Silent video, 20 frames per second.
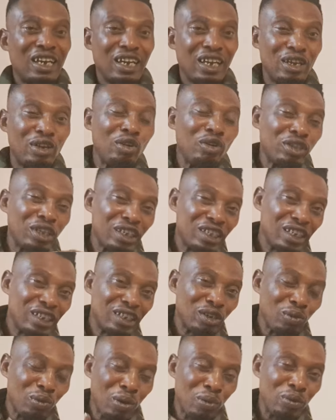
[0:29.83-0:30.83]
you know, this is
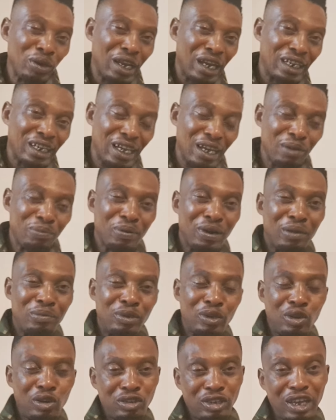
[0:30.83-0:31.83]
the way we can help her,
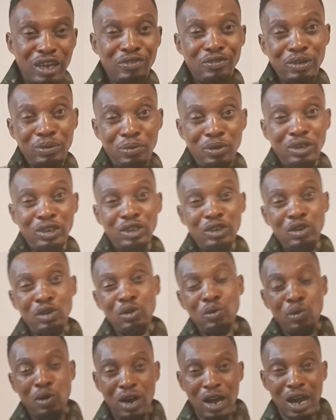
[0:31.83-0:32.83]
because everybody know
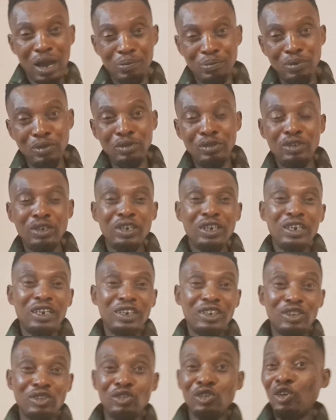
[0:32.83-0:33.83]
what happened.
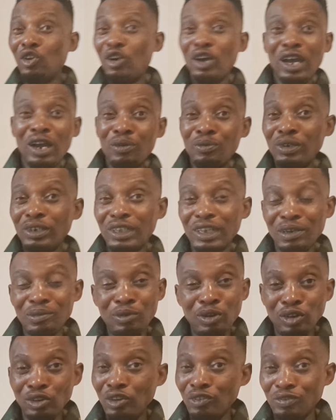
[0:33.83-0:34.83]
She's no longer with a
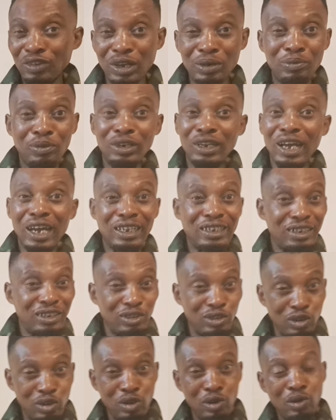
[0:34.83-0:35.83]
lot of lemon, and
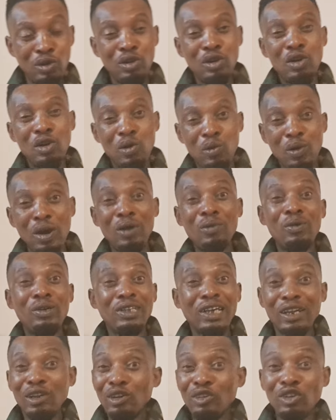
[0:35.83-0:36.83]
you know, with
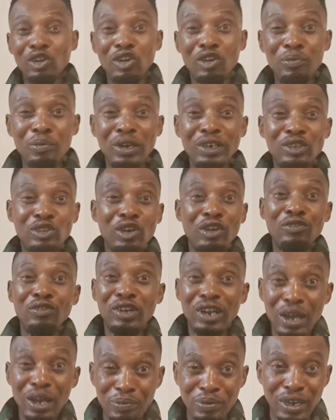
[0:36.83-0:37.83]
a lot of lemon, it's not
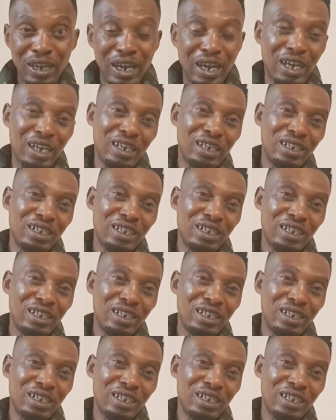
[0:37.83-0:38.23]
even helping her.